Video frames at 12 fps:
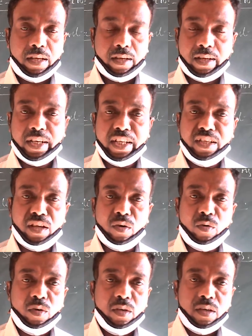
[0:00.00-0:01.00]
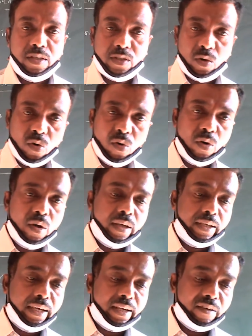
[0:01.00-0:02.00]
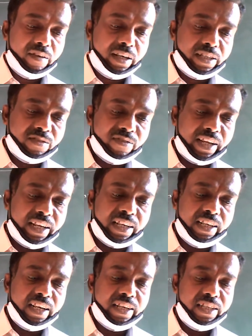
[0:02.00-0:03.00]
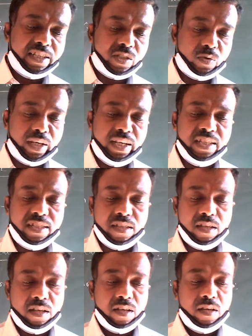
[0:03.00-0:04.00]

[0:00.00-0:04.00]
Getting now. So here it is very clear, dear students.